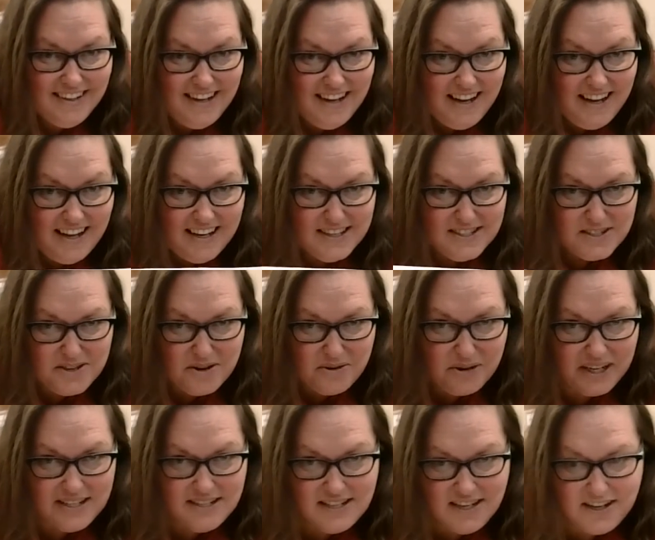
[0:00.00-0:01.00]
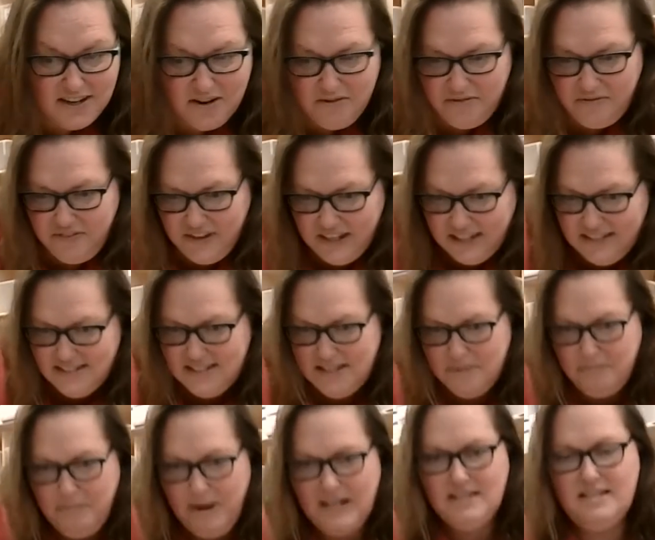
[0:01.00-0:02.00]
He's going to go fix the
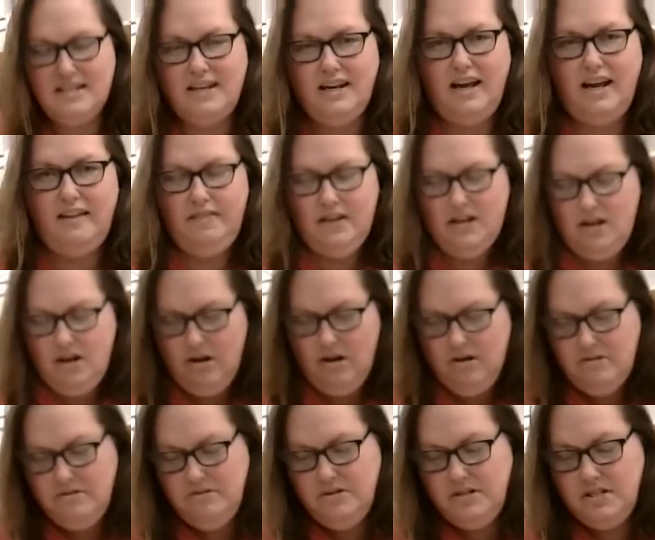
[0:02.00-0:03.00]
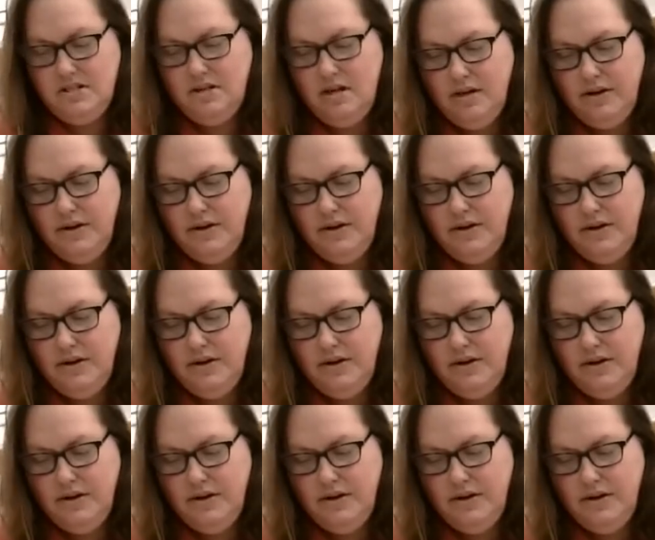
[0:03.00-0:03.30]
button on the coat.